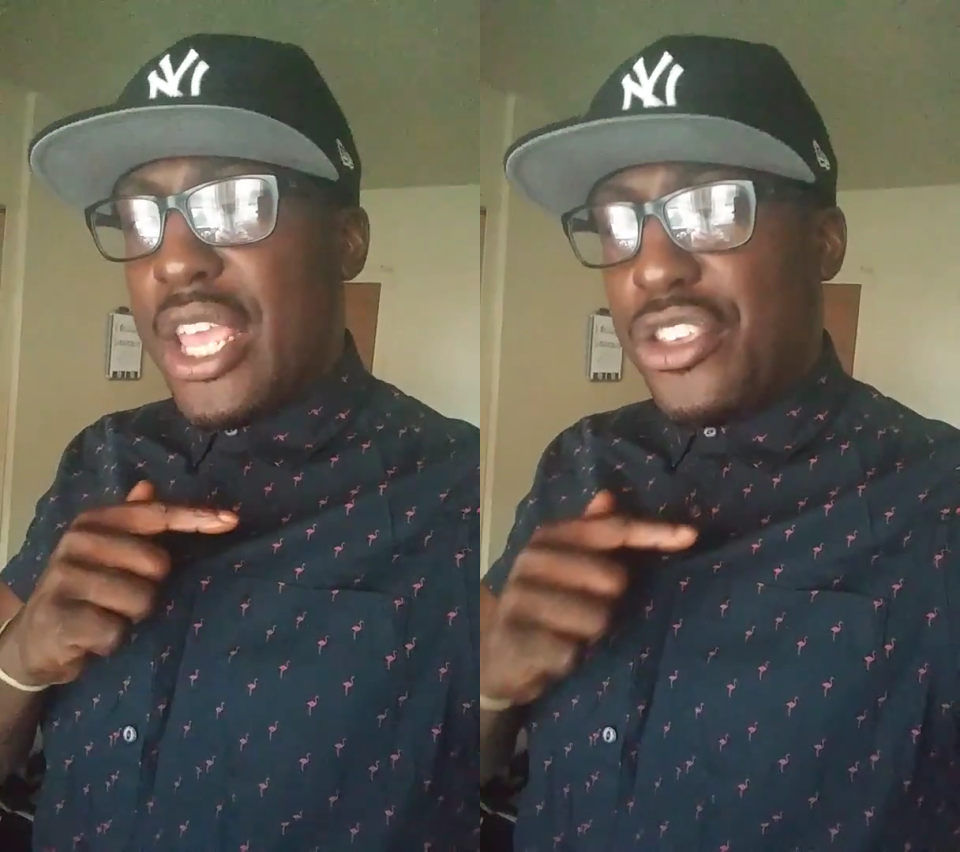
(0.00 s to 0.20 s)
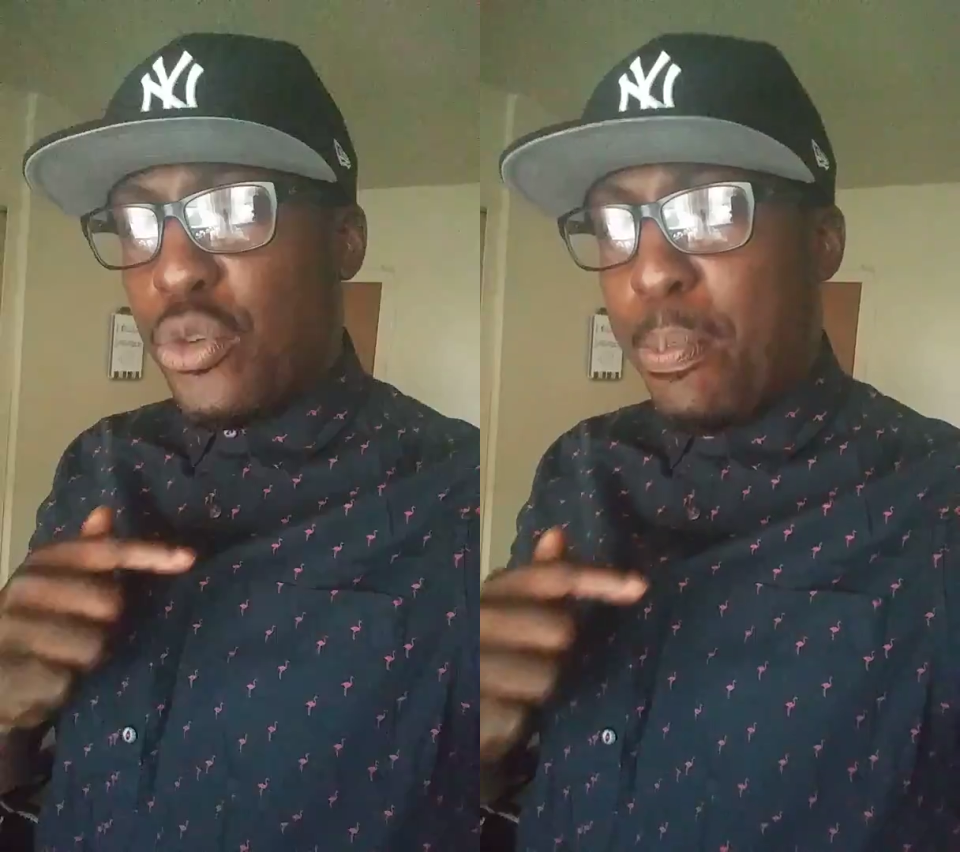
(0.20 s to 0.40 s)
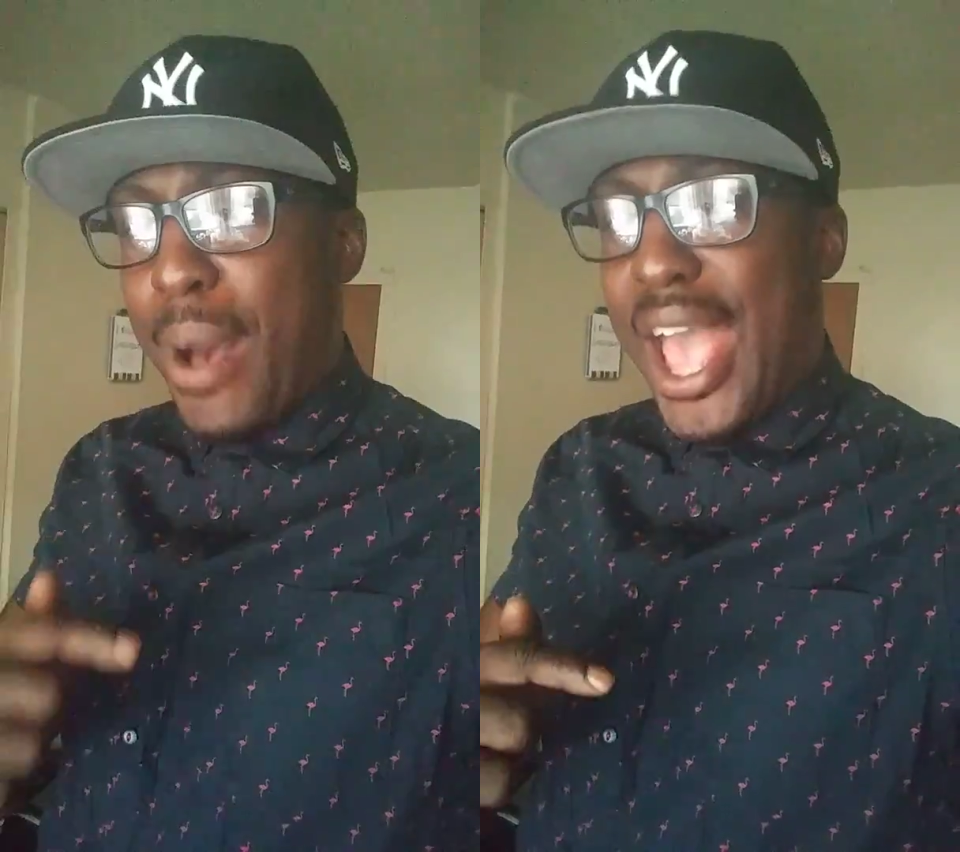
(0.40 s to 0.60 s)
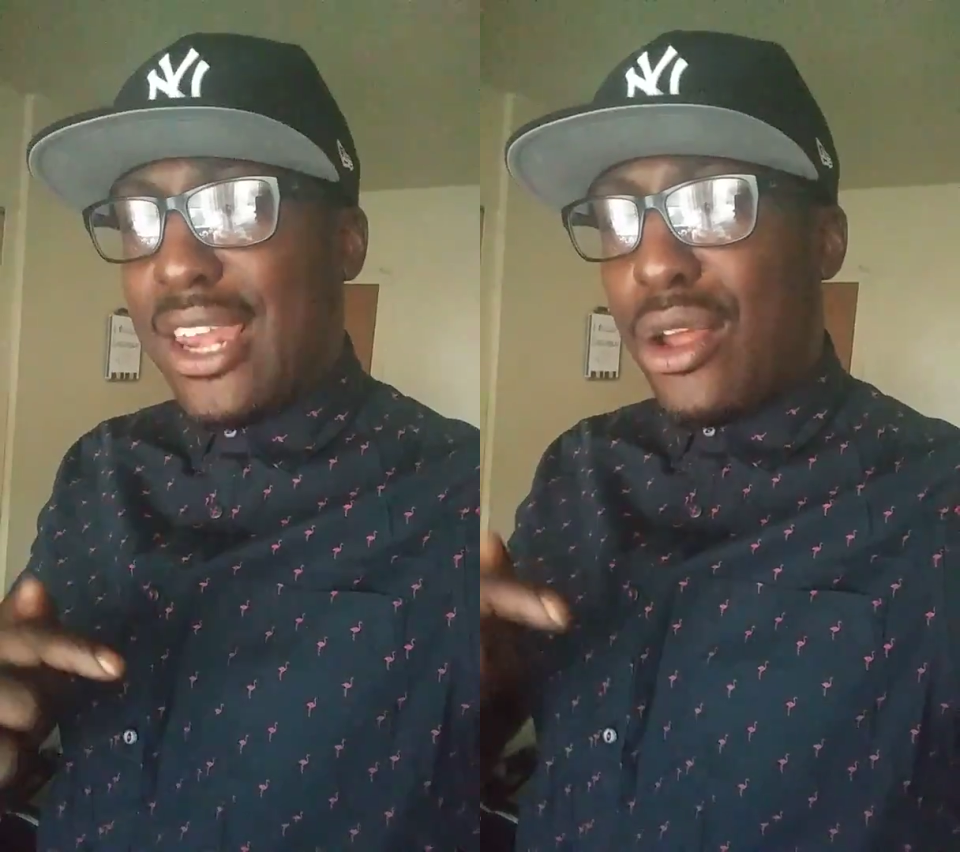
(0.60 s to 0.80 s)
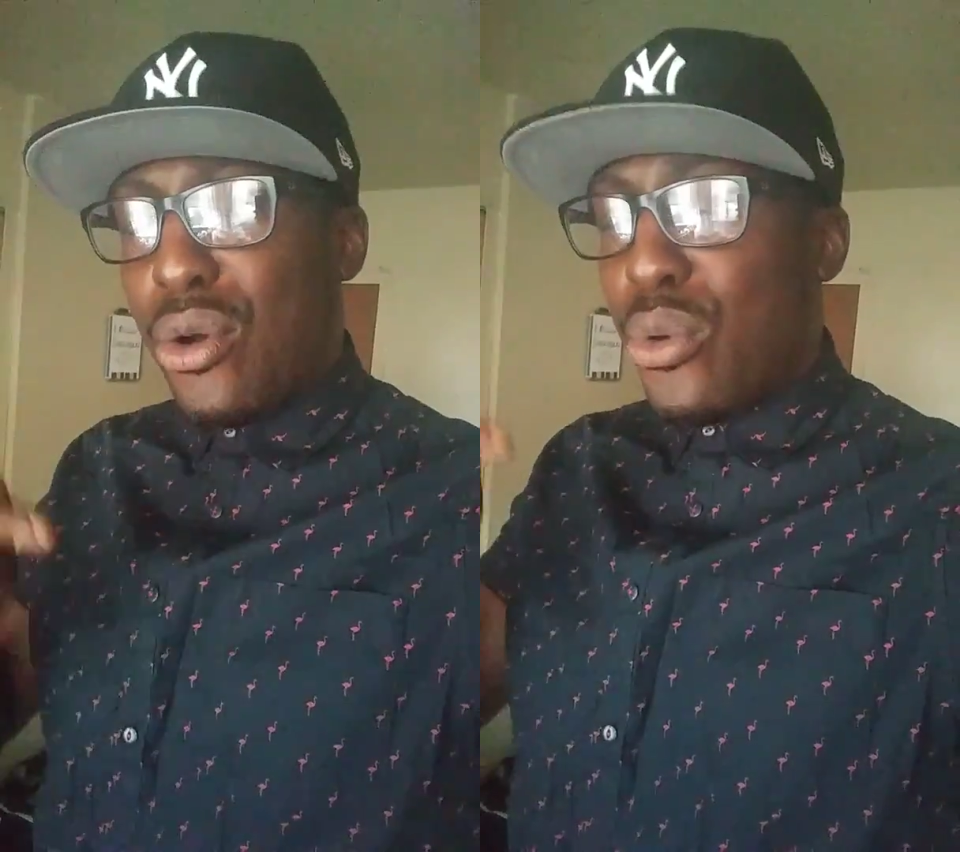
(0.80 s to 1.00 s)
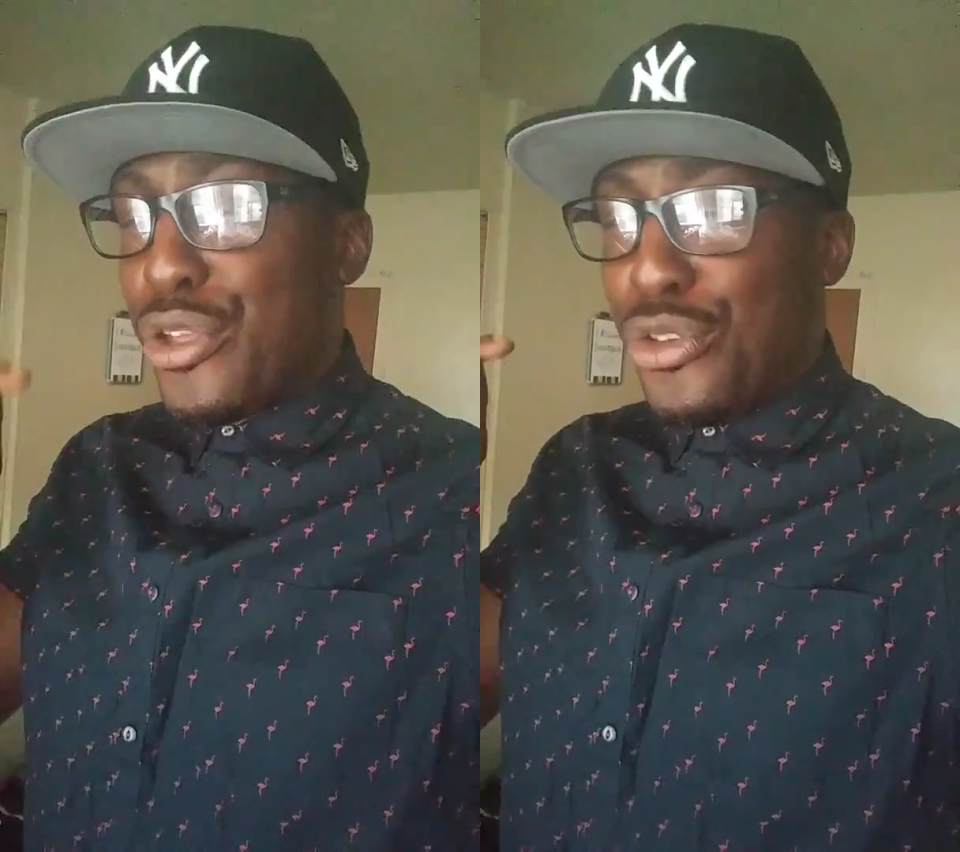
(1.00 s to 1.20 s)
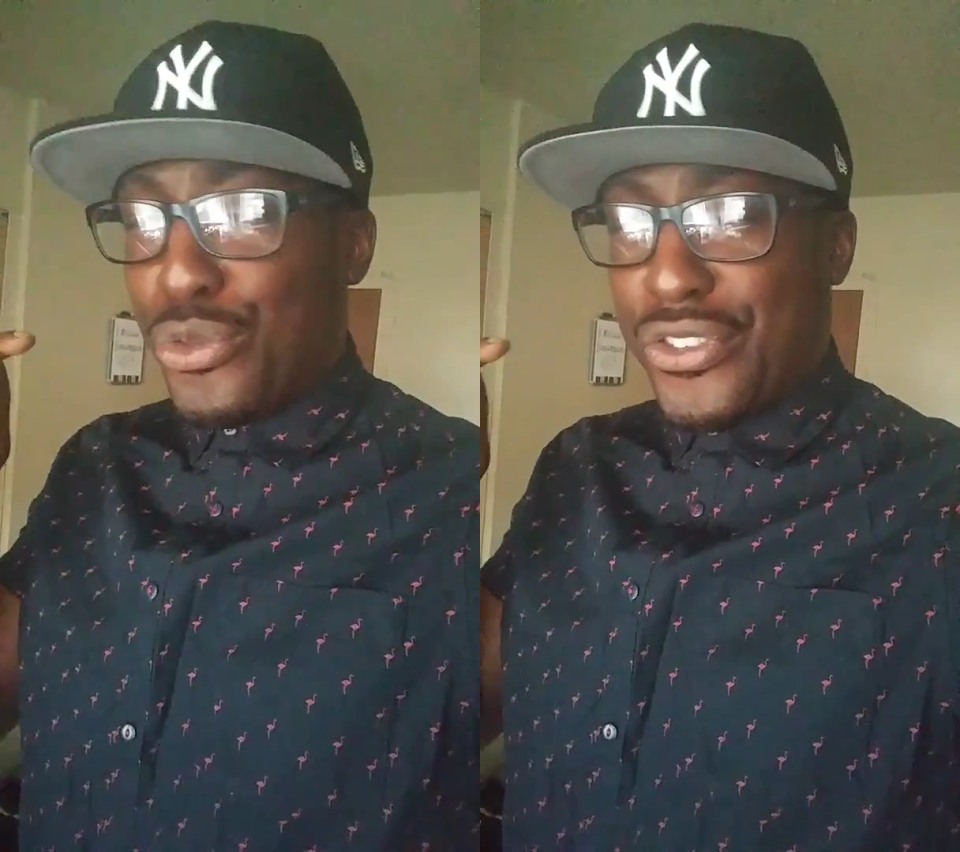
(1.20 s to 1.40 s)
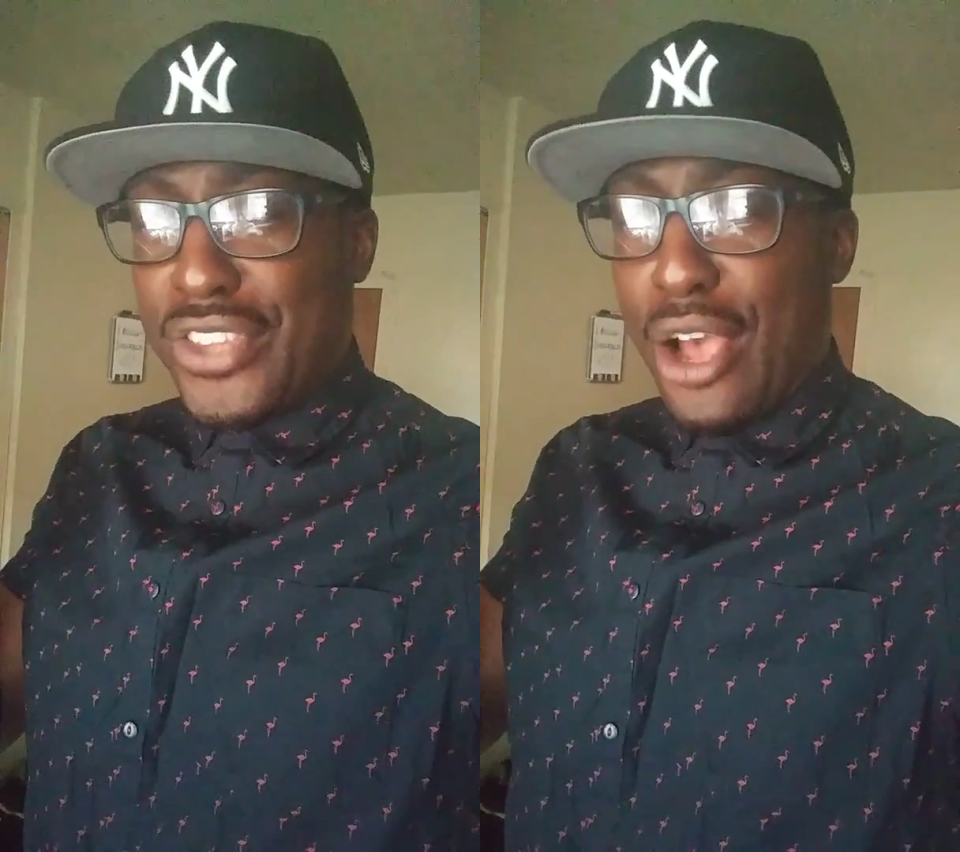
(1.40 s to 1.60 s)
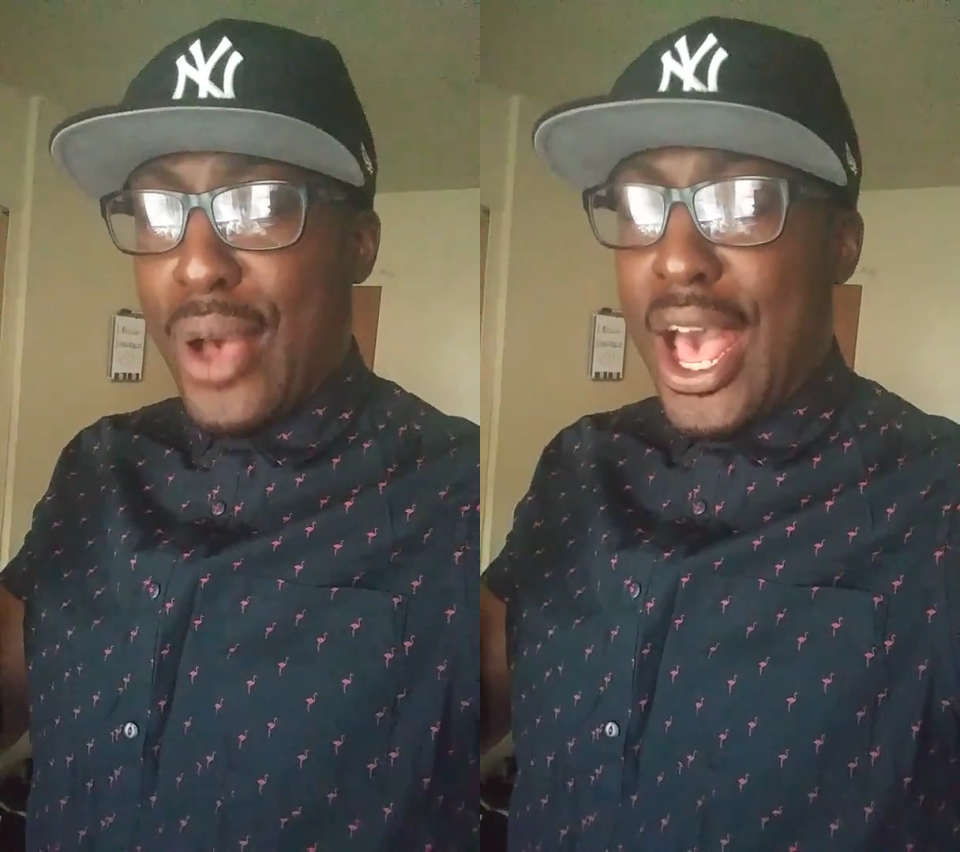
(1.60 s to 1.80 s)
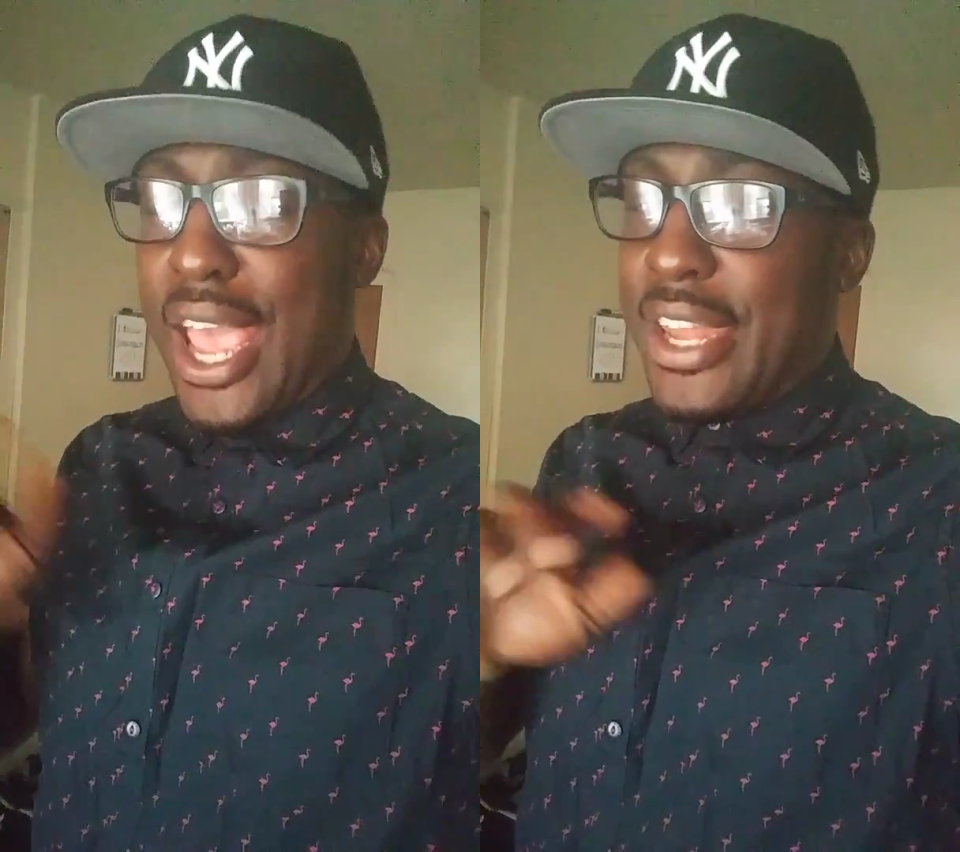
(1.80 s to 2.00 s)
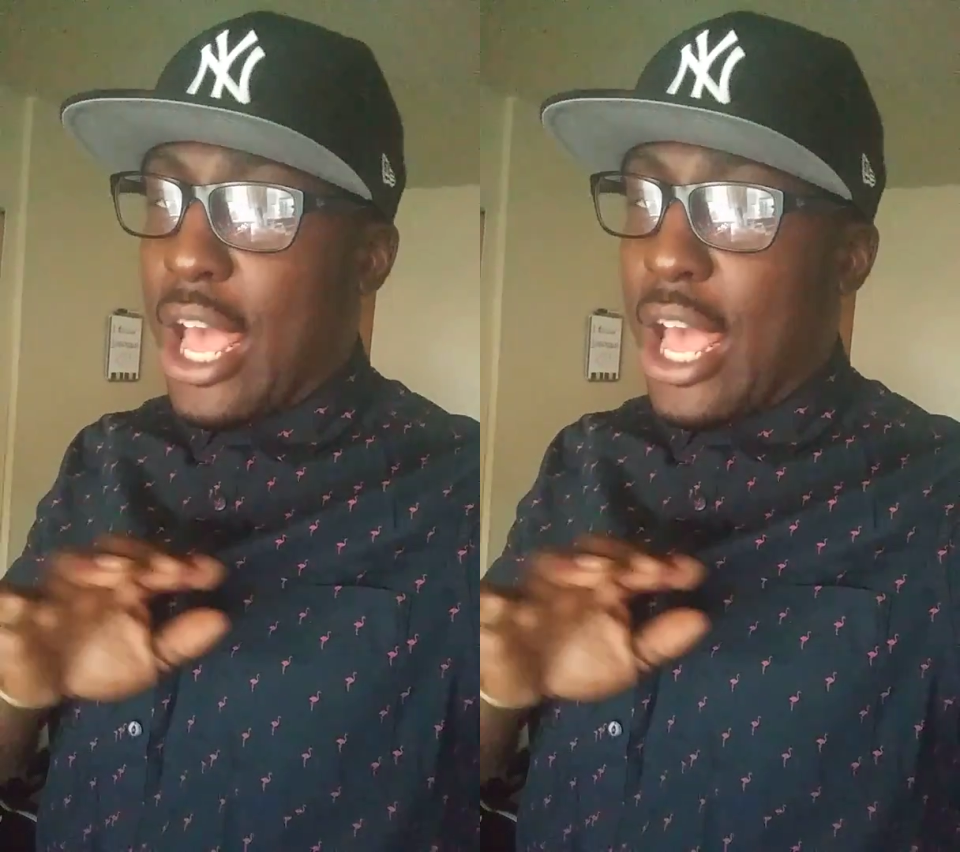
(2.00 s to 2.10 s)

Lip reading: You buy low, you sell high.